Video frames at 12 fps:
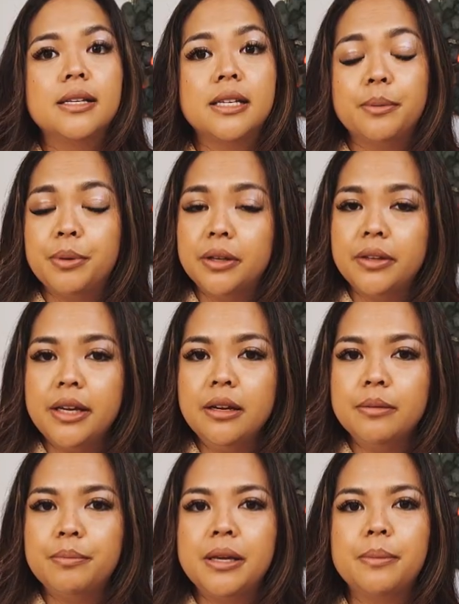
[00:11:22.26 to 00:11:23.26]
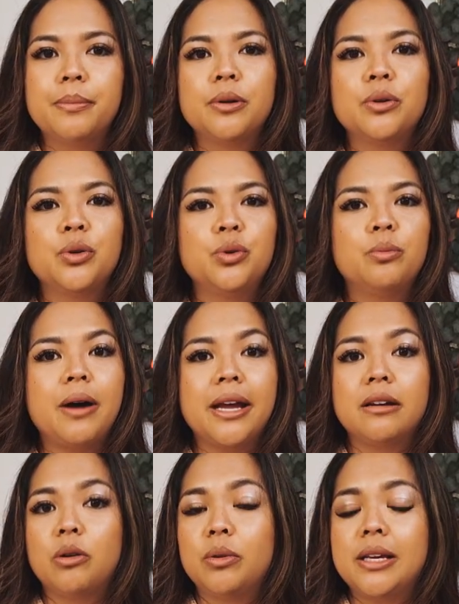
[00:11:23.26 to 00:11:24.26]
Typically, people who
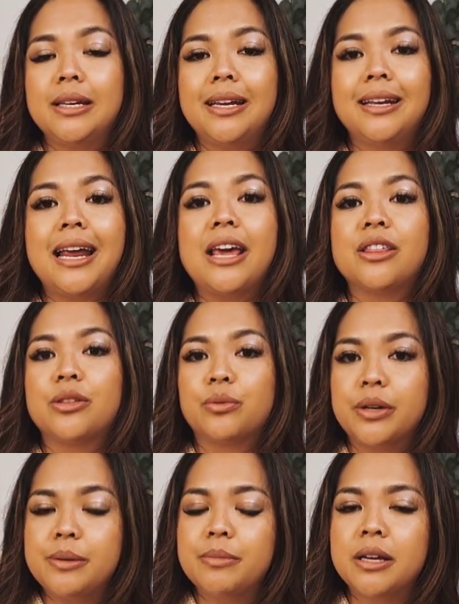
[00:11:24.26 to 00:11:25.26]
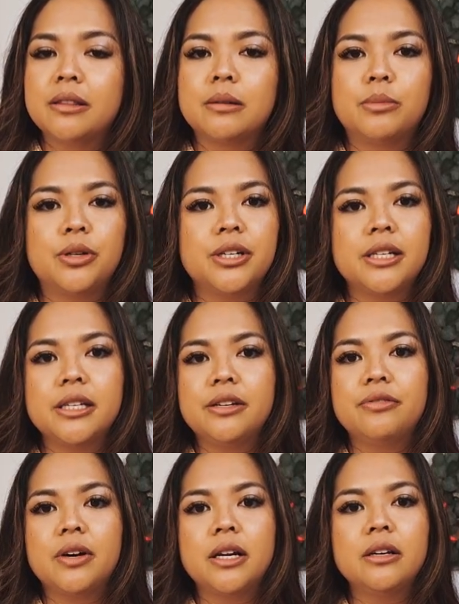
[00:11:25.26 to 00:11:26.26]
might only need a 3-month emergency
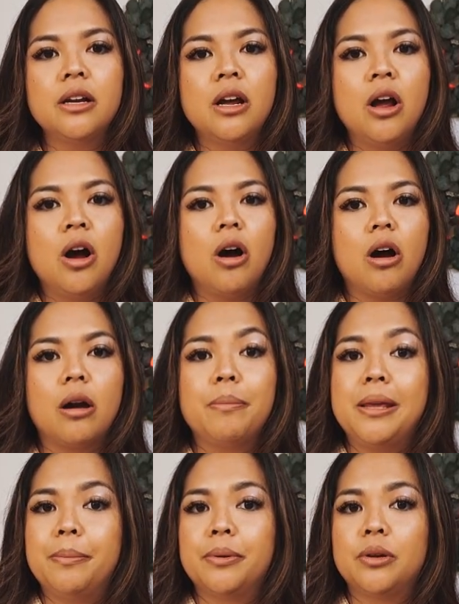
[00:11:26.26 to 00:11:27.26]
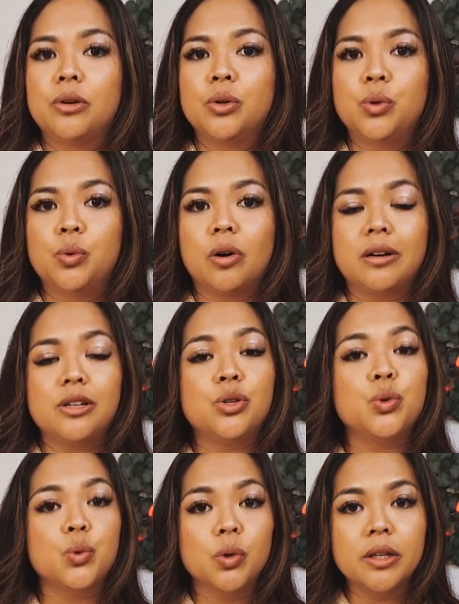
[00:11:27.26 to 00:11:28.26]
fund are people who are in
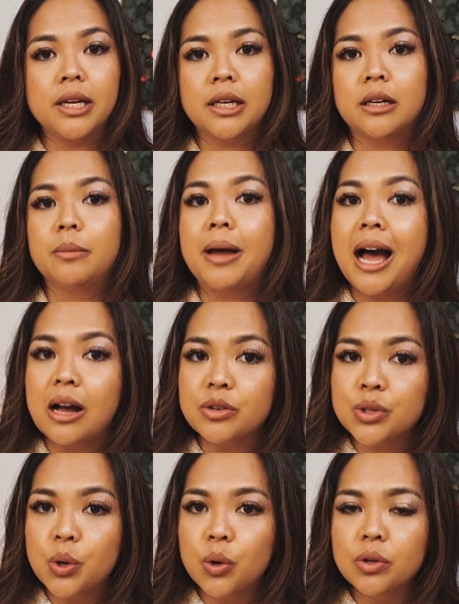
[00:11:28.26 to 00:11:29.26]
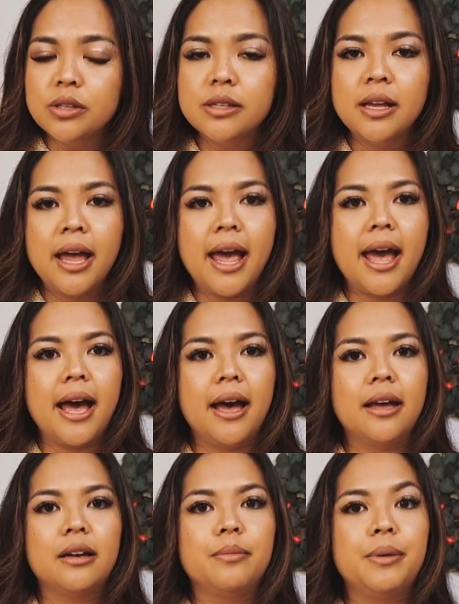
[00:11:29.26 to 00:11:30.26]
dual income households
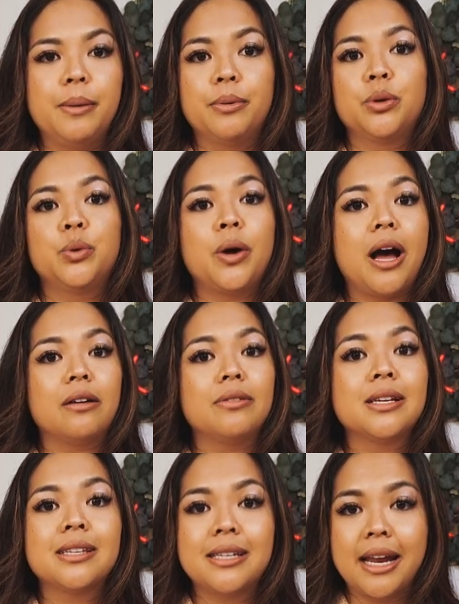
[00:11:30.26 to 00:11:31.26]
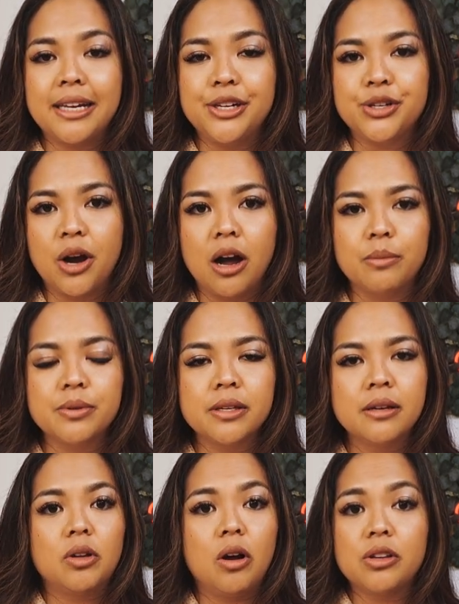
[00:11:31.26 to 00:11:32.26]
and people who have steady jobs.
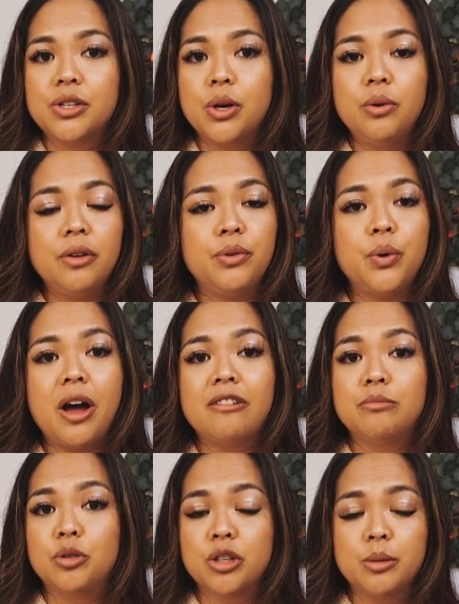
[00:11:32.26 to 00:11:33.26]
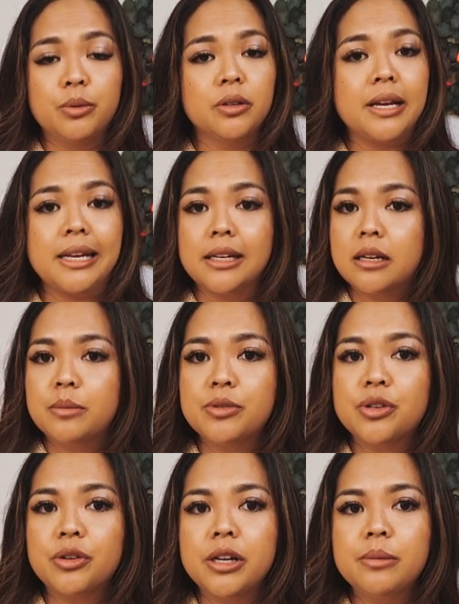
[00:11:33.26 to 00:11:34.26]
Also, if you have multiple income
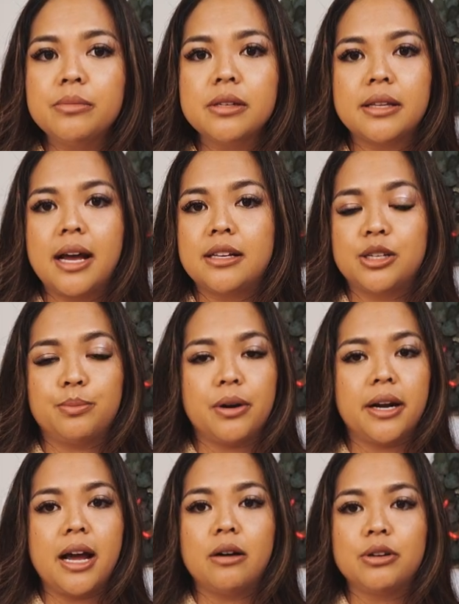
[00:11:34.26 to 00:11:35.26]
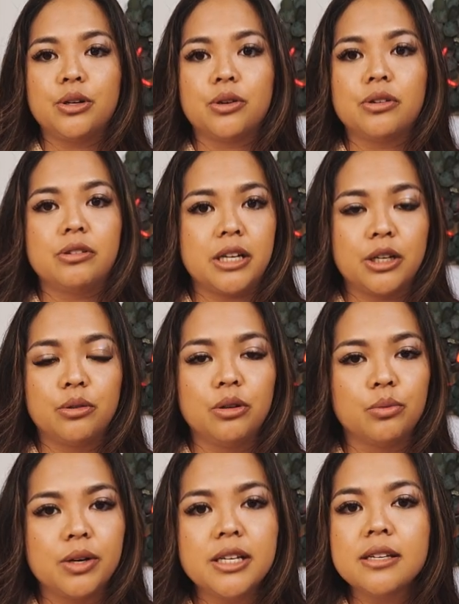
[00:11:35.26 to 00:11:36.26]
streams that spread out your general
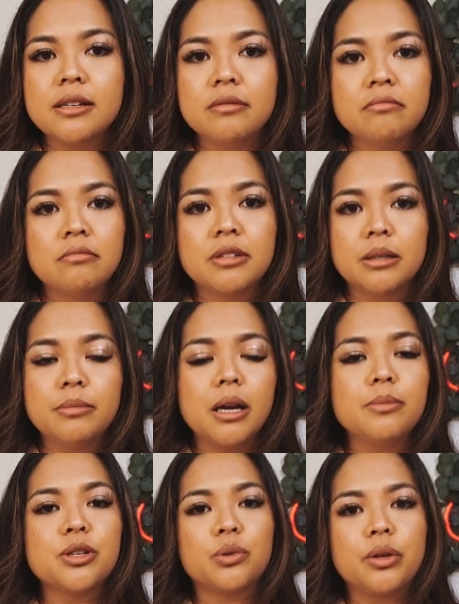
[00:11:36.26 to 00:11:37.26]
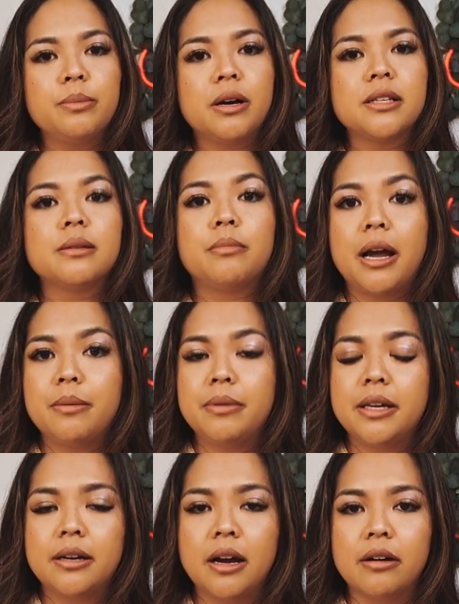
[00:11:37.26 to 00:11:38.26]
risk, sometimes 3 months might
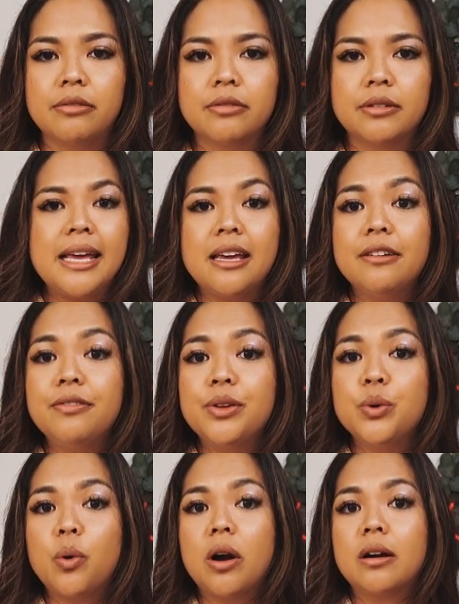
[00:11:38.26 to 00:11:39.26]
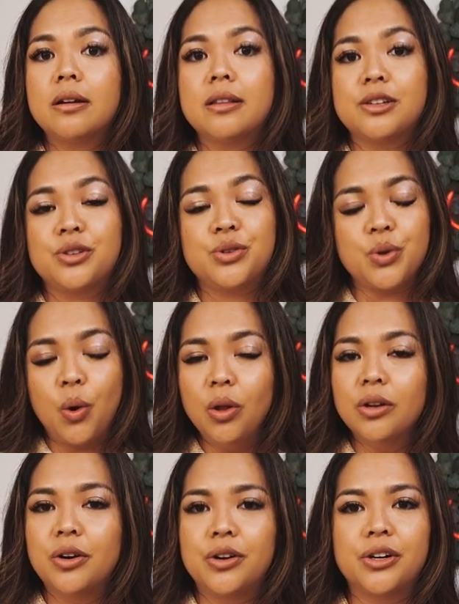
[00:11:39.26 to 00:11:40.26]
be enough. If you are the
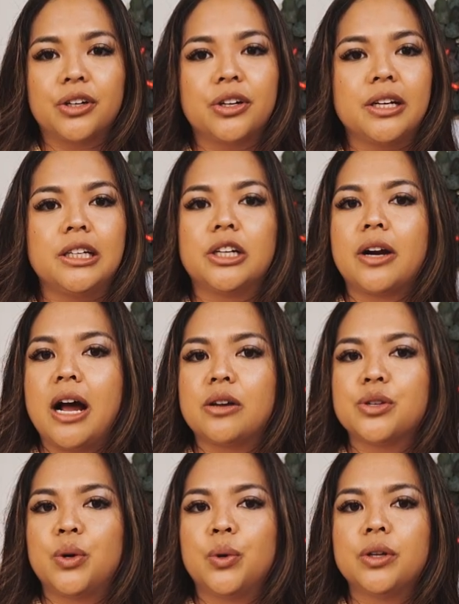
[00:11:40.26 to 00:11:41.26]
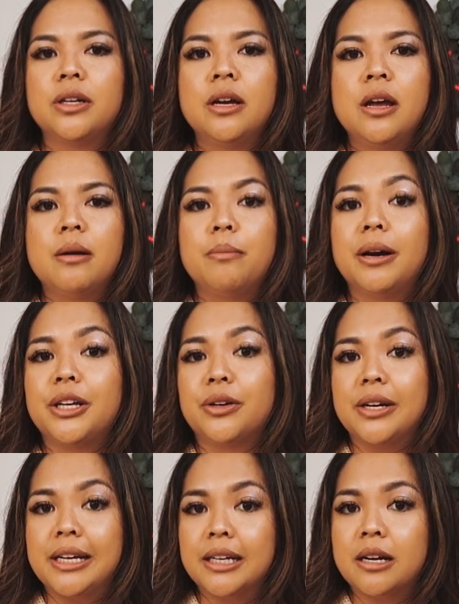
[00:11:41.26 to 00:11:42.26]
sole earner in your household, but
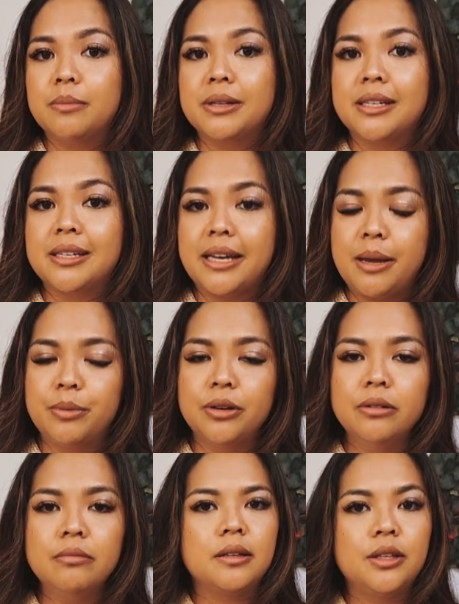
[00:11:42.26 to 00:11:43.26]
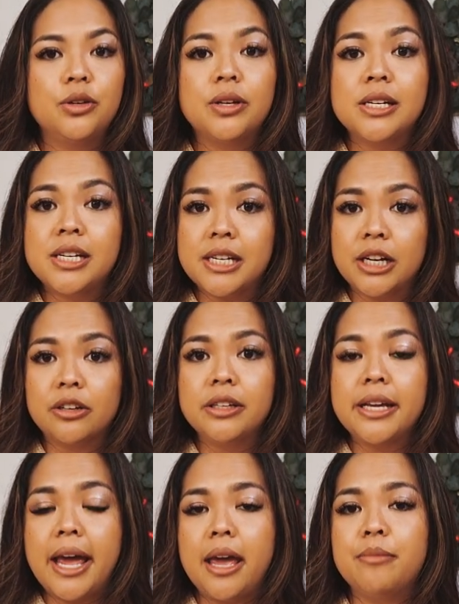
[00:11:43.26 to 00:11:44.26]
your income is stable, you can
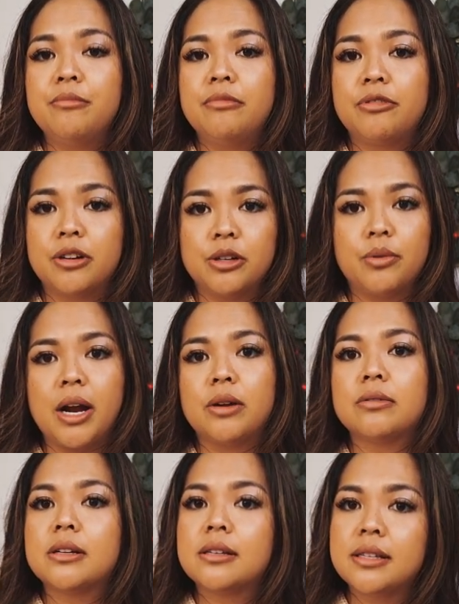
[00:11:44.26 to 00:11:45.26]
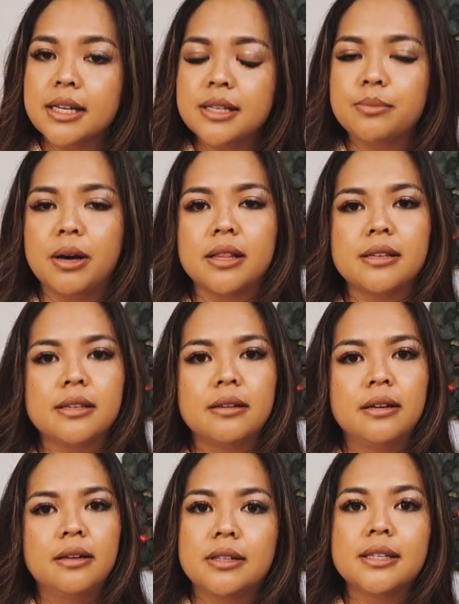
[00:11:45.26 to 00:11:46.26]
generally aim for around 6 months.
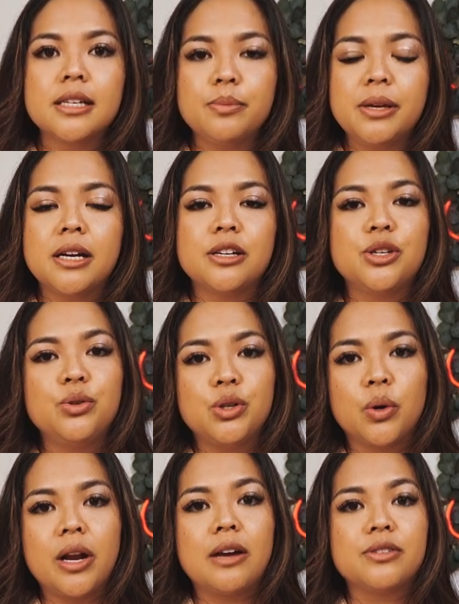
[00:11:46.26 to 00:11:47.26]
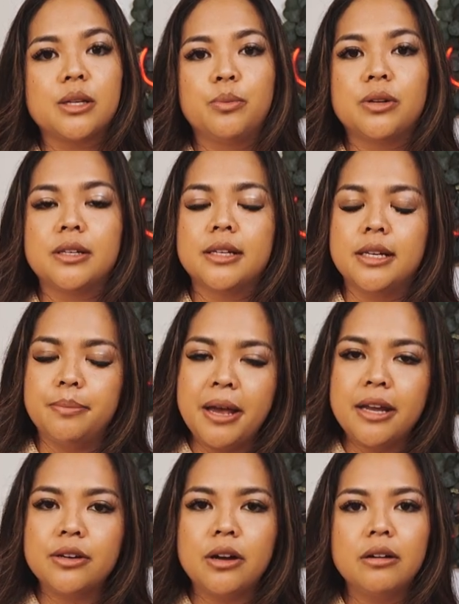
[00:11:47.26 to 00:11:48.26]
This is because you don't have someone to
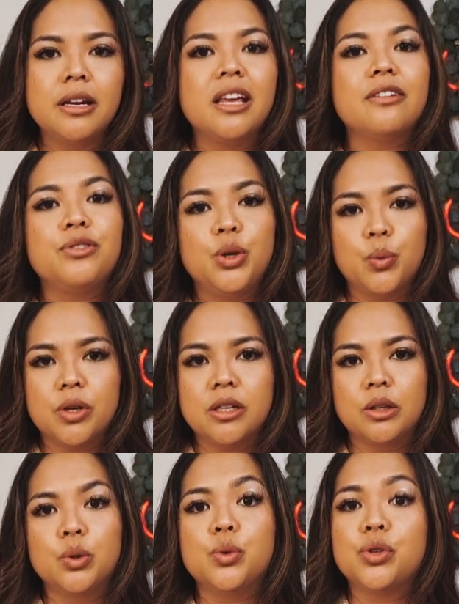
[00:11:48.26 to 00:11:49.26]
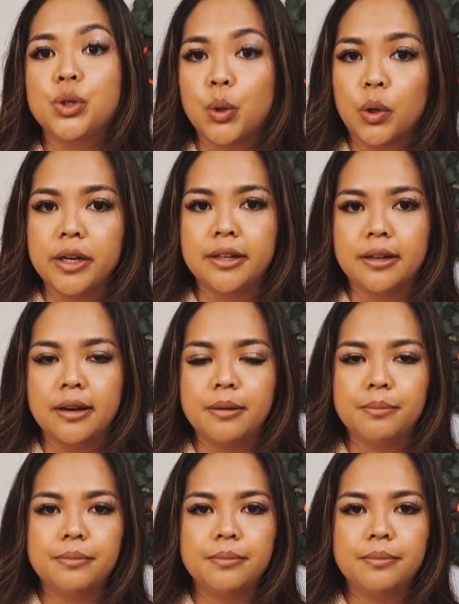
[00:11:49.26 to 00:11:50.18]
depend on if you were to lose your income.